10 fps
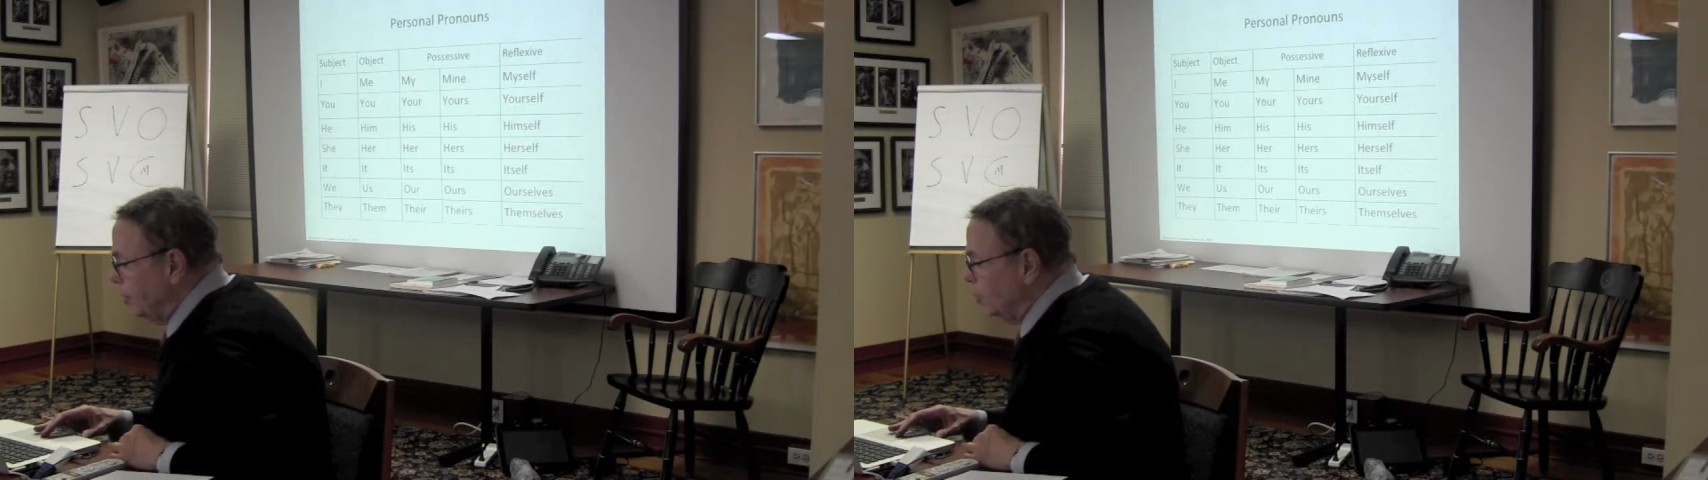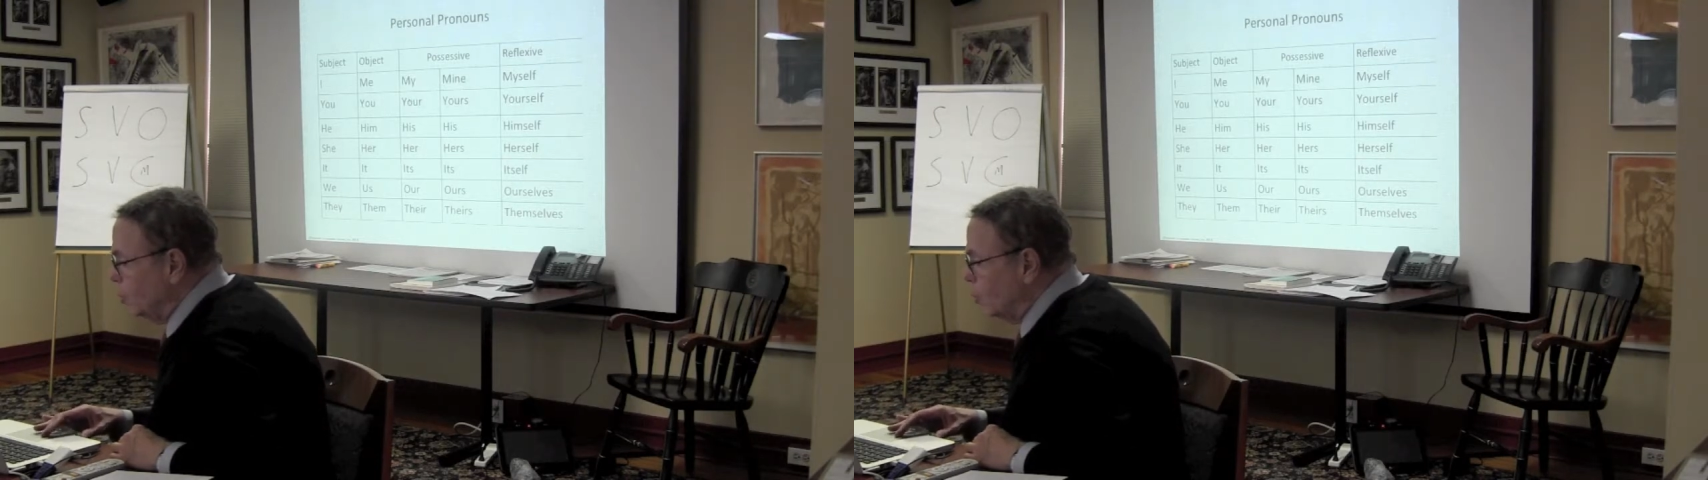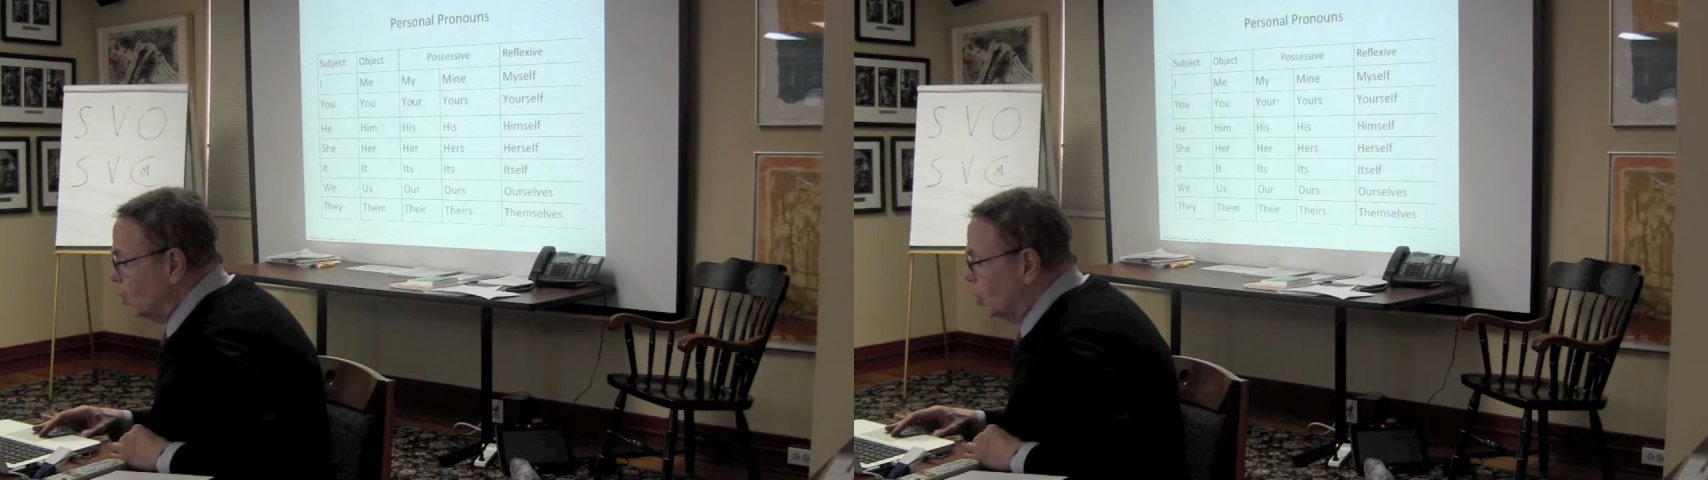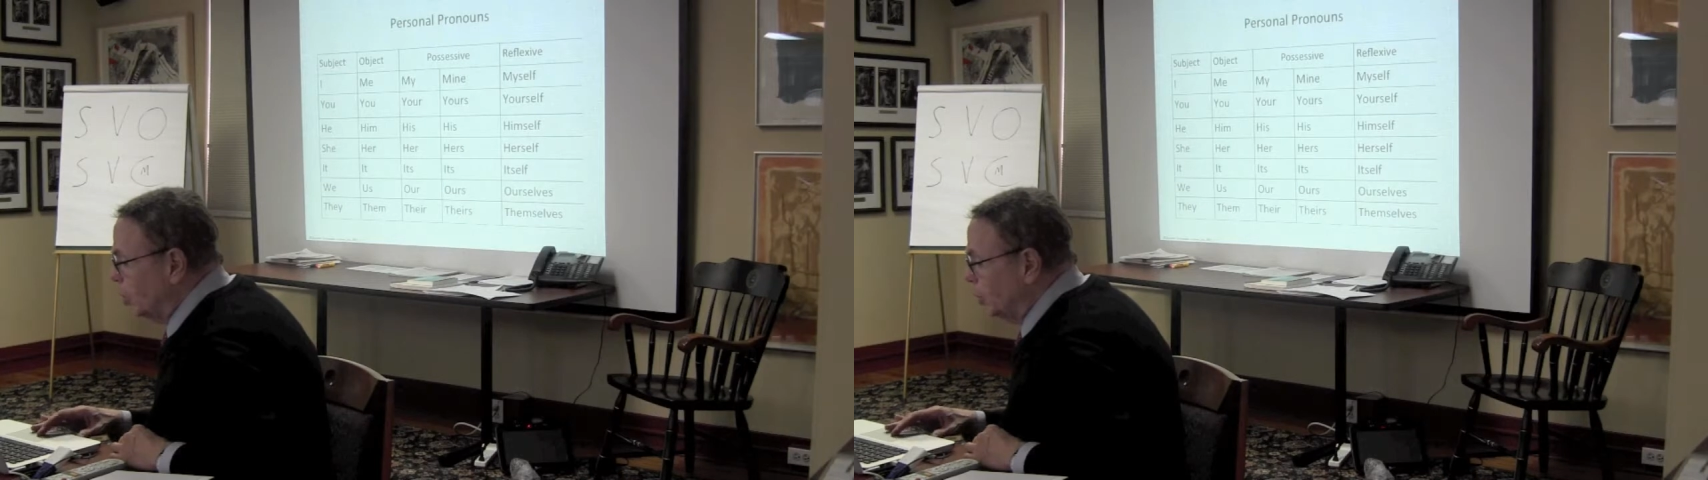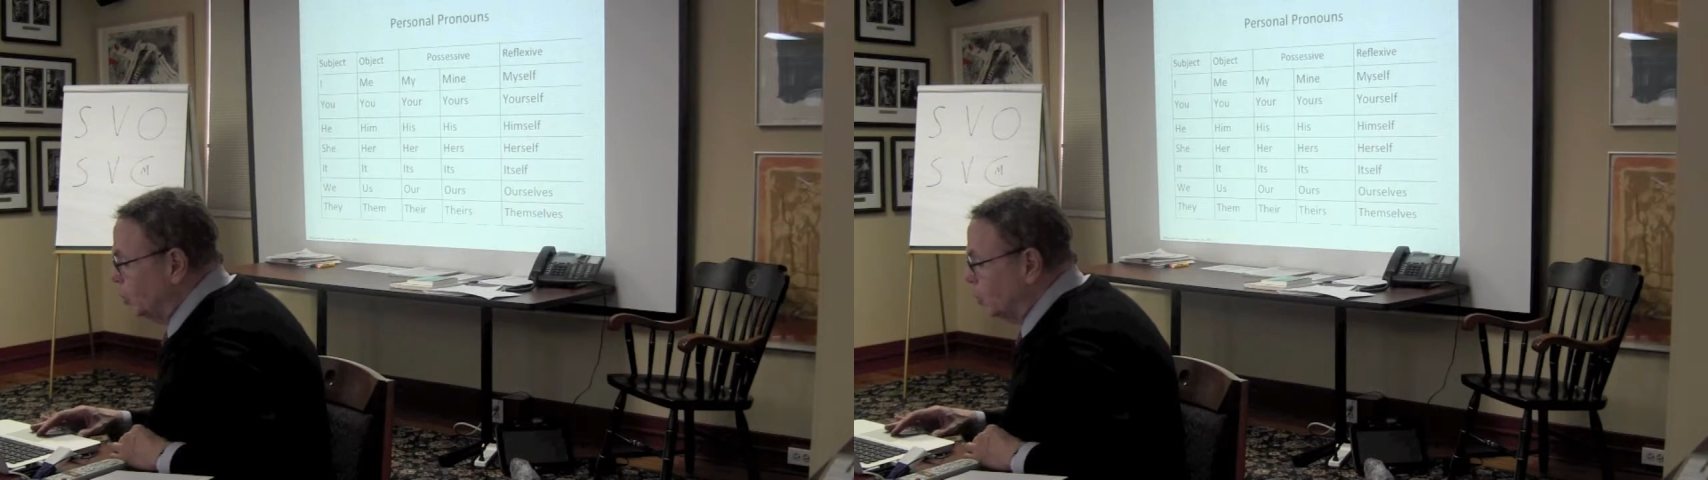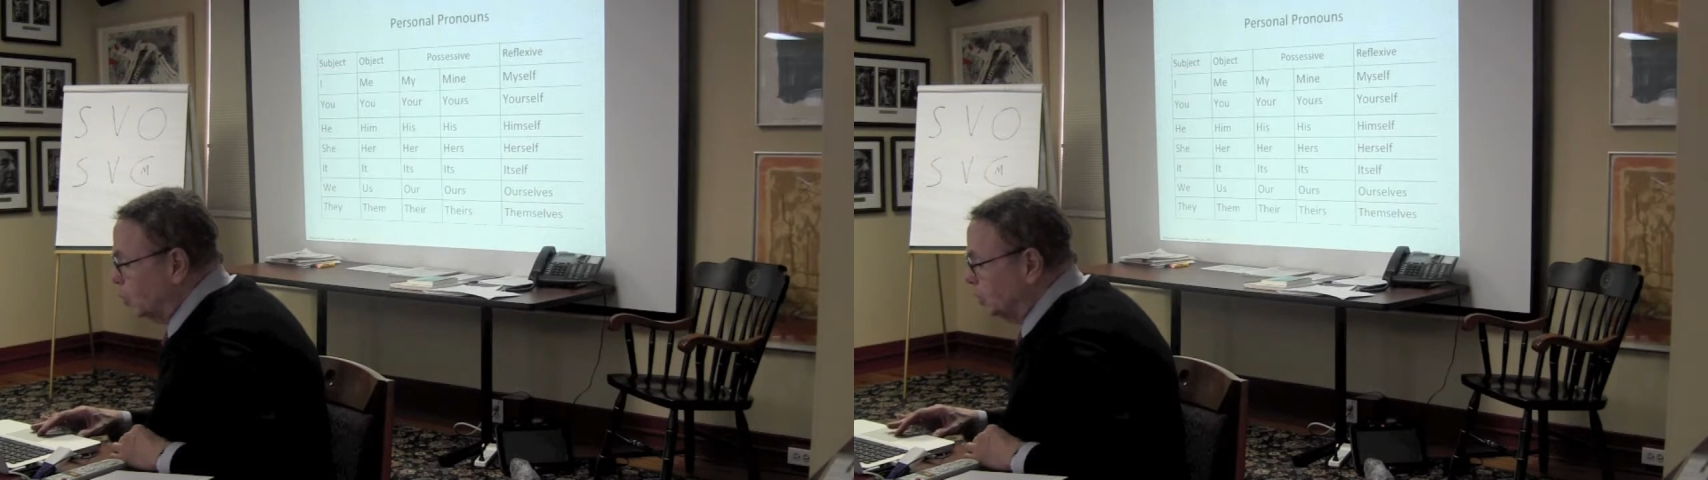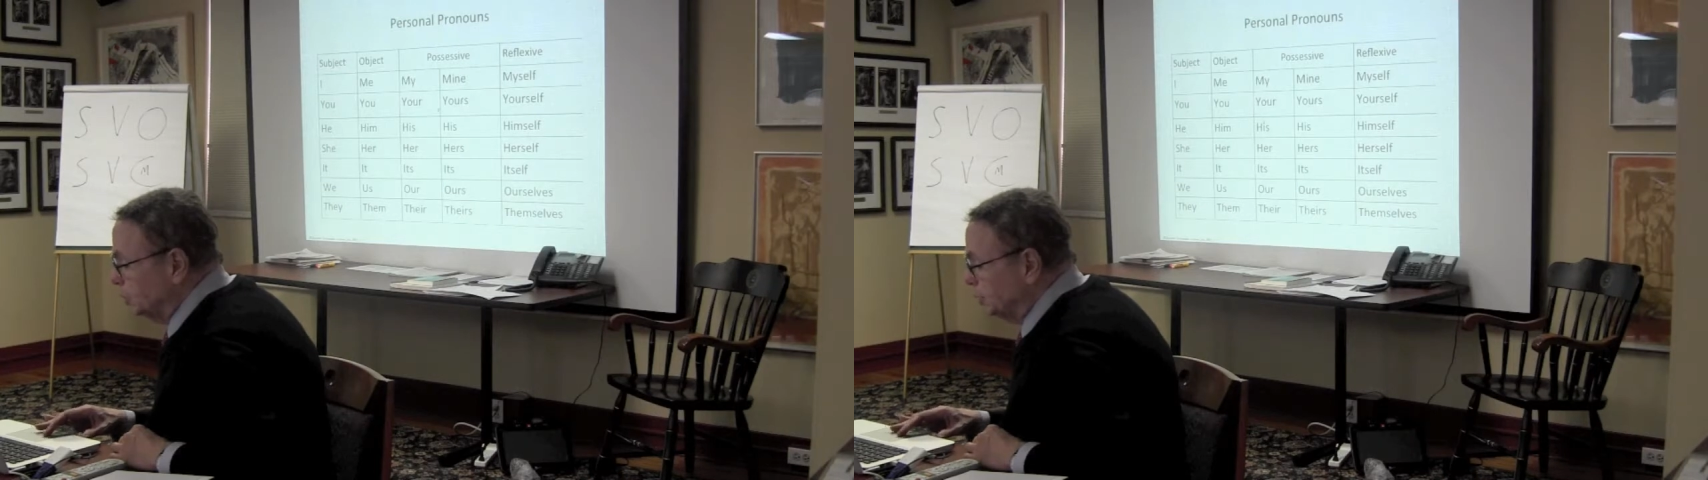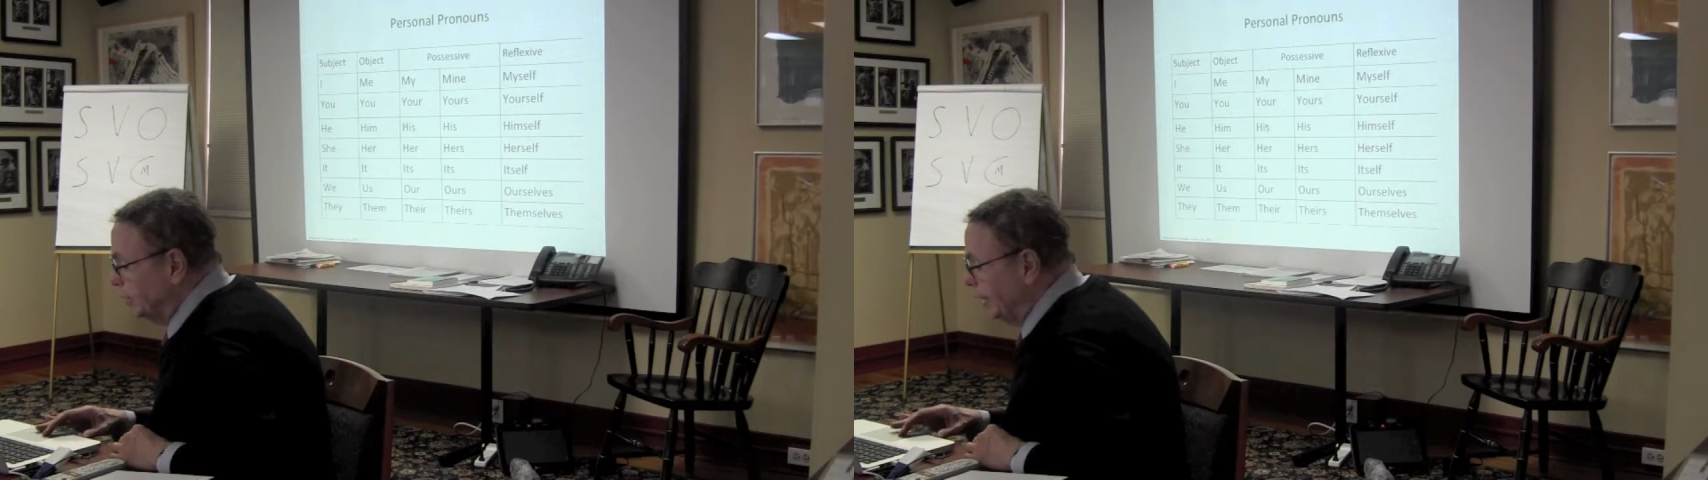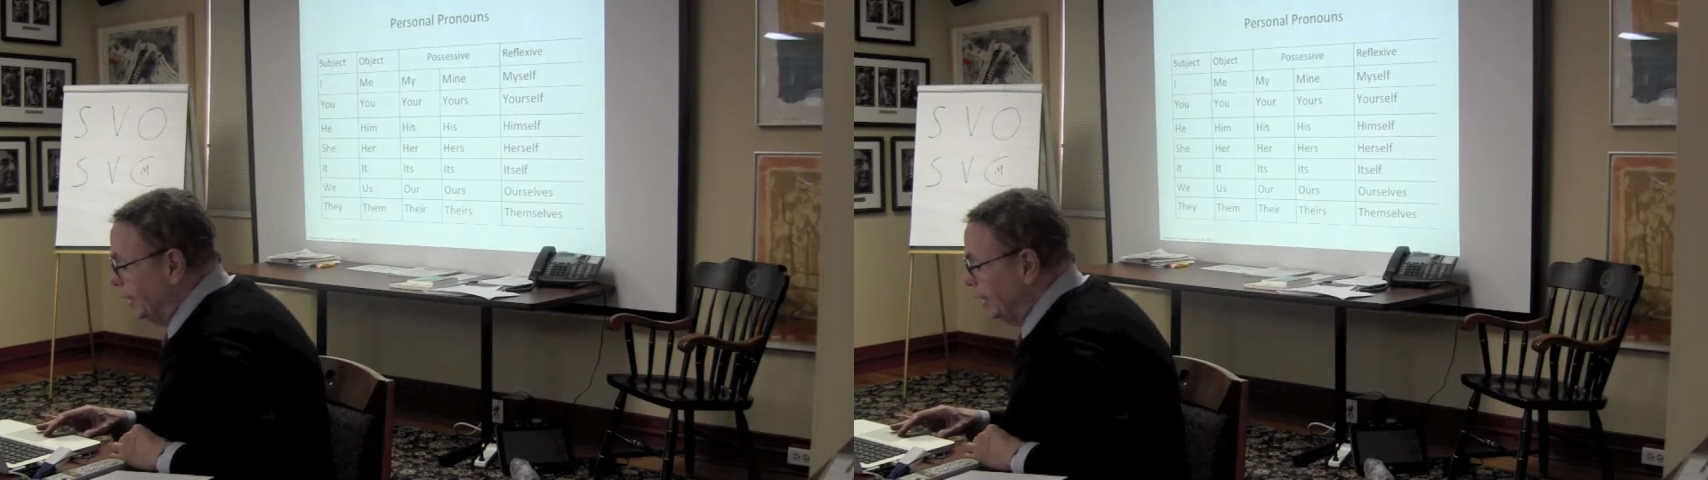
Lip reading: your, yours.